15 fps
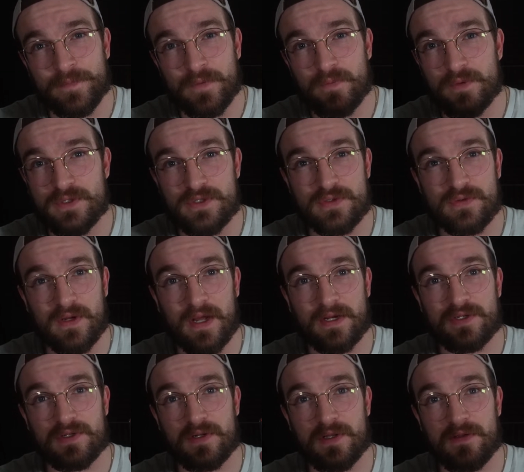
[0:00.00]
which
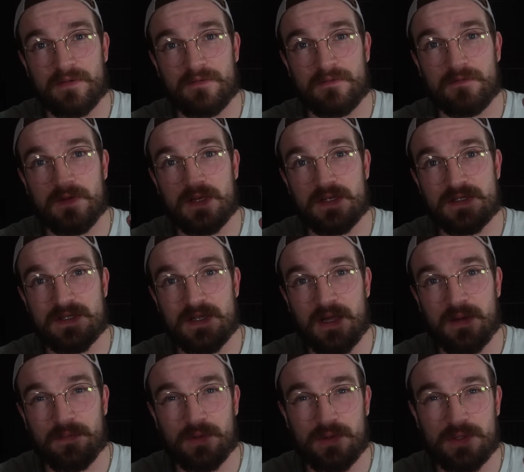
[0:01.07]
actually feeds the
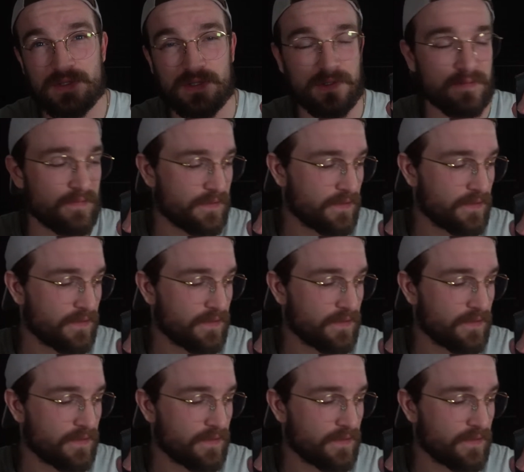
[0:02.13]
ammunition.